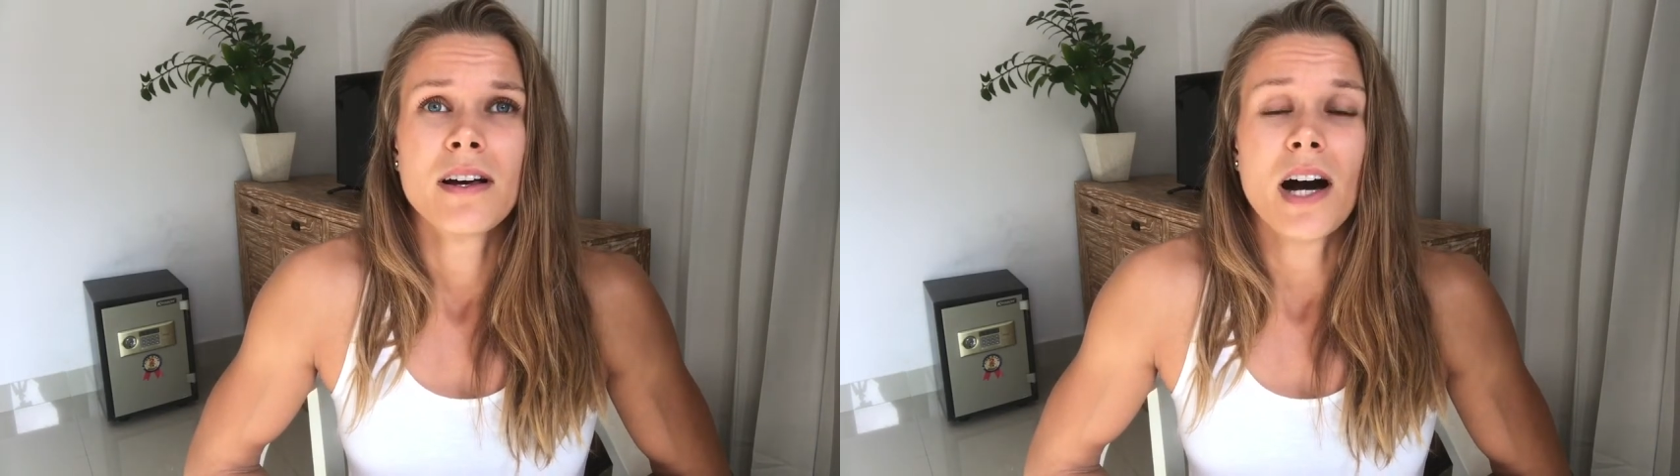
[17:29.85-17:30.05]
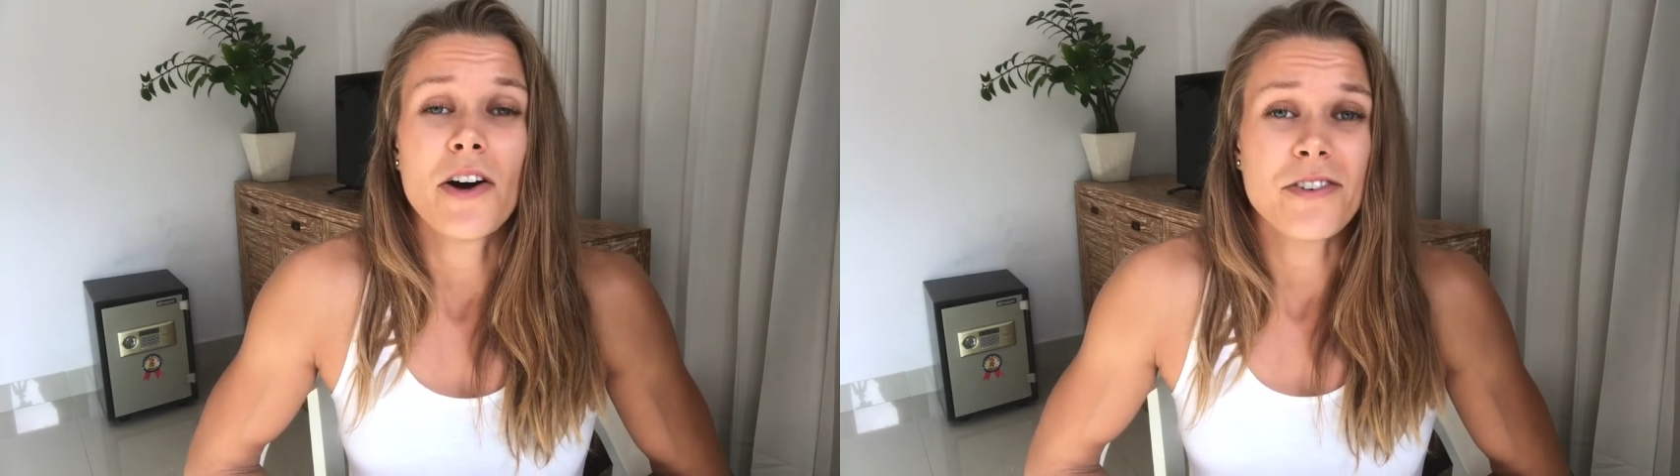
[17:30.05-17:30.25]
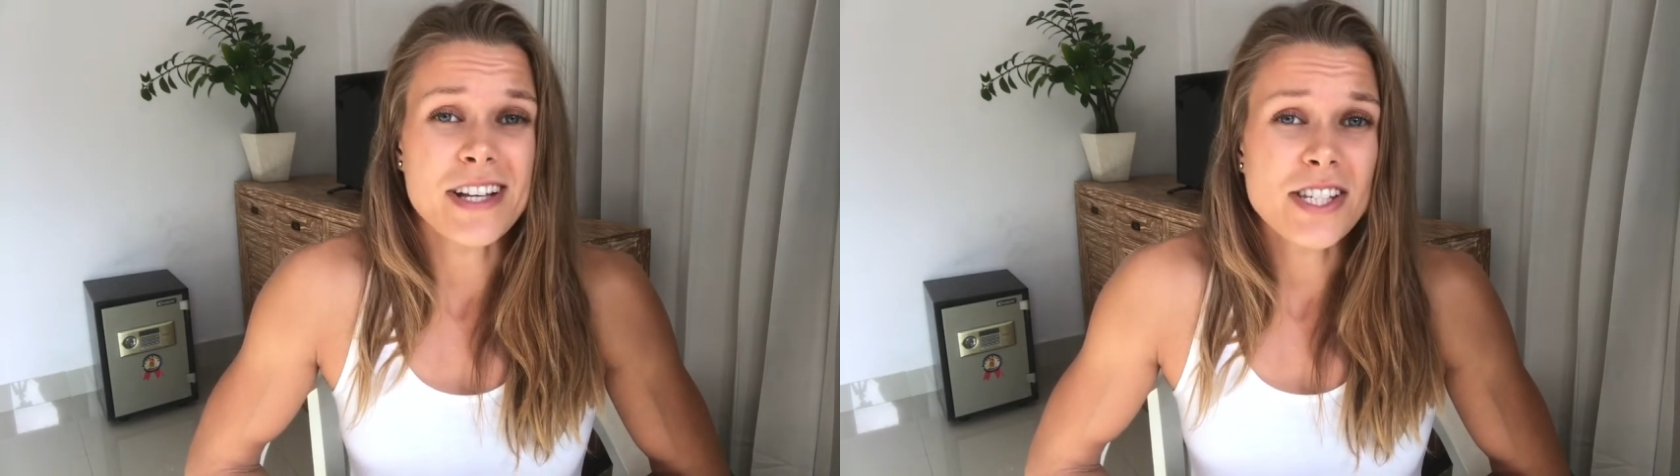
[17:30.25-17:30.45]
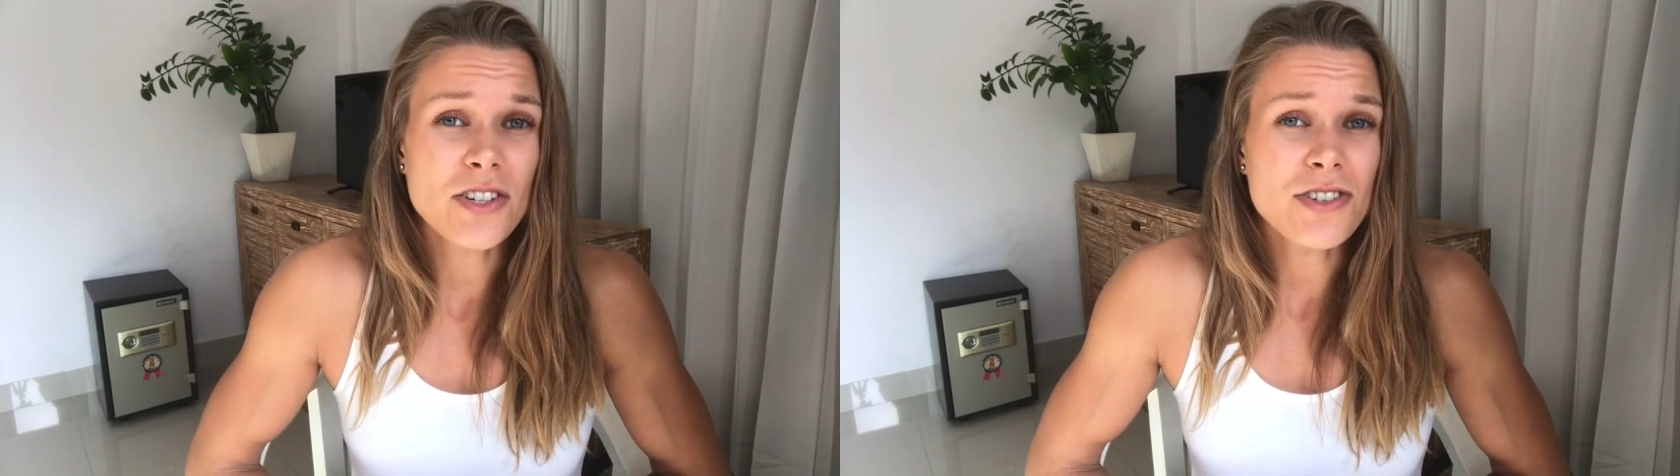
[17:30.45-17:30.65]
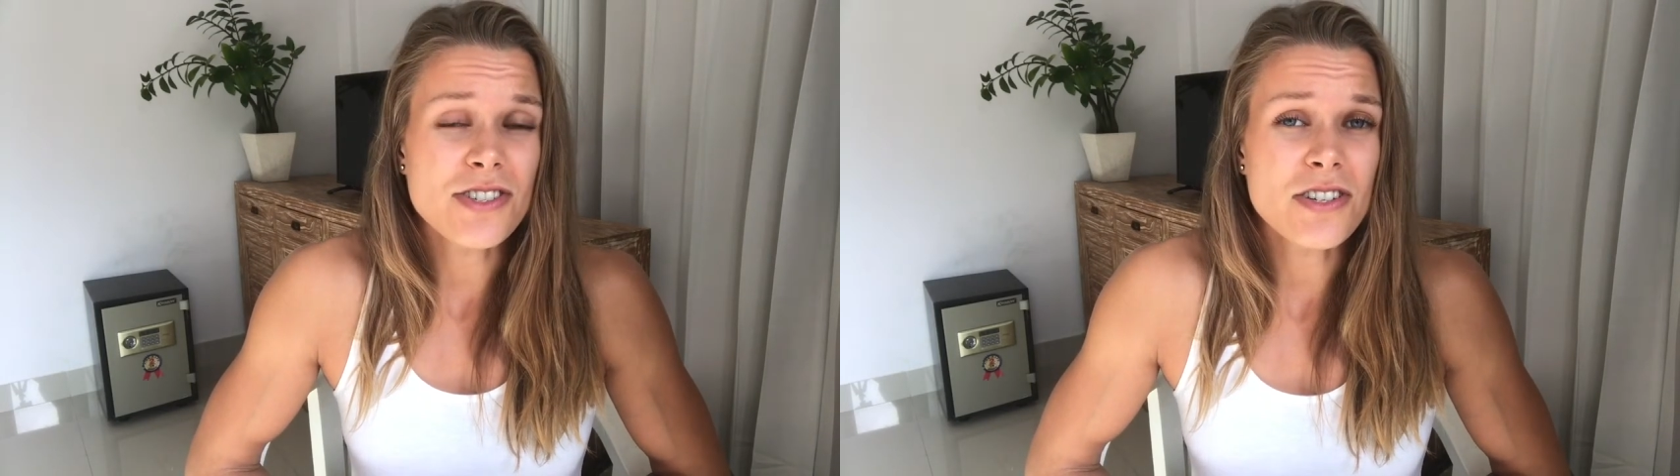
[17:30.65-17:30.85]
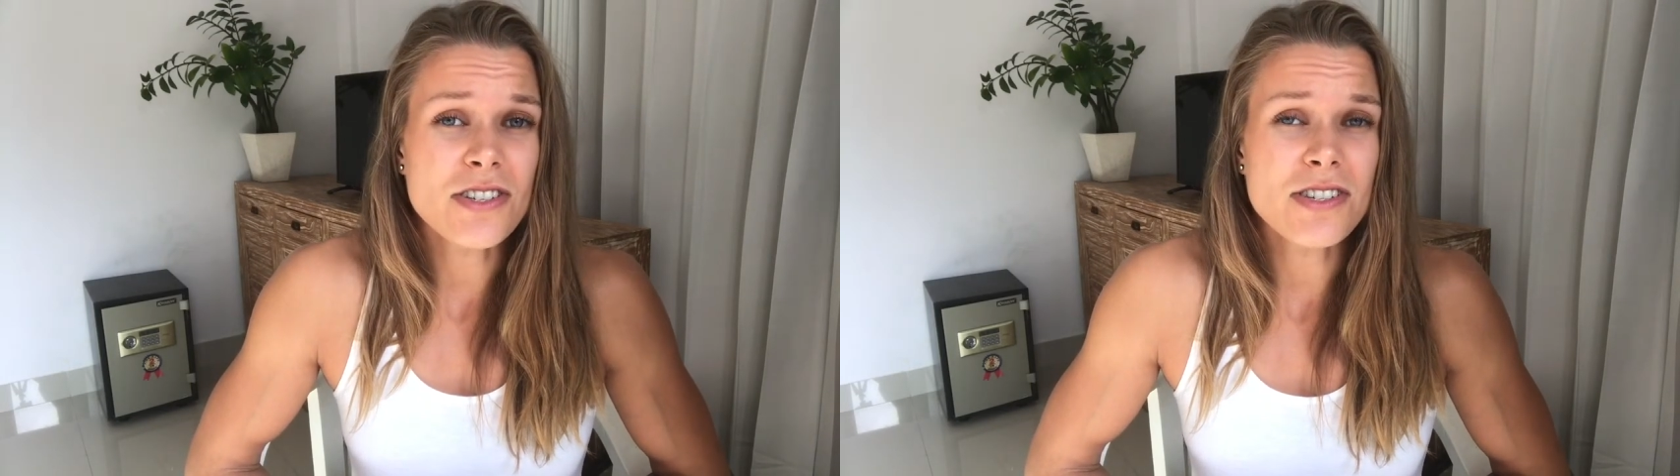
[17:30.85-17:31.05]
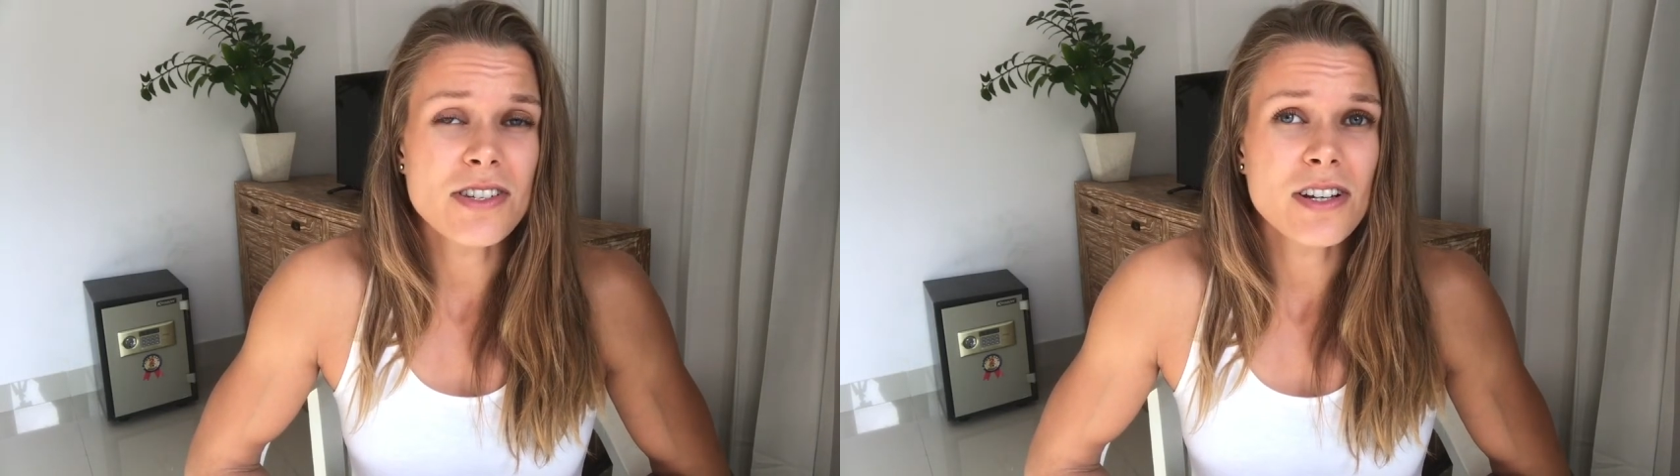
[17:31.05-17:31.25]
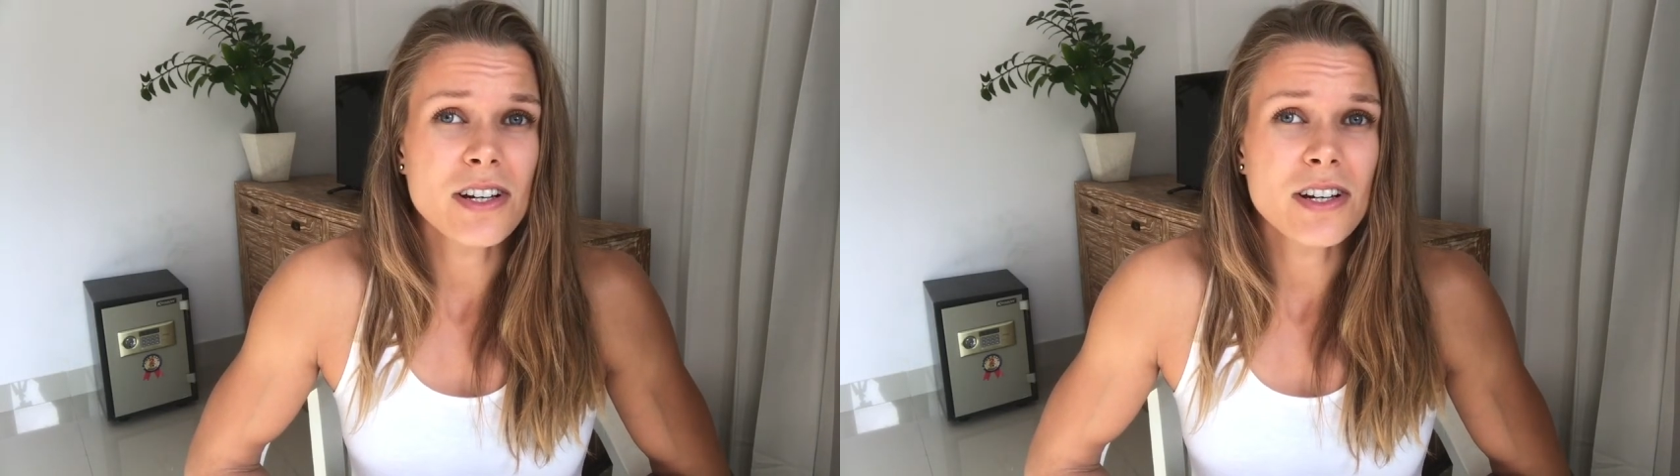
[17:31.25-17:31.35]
our resources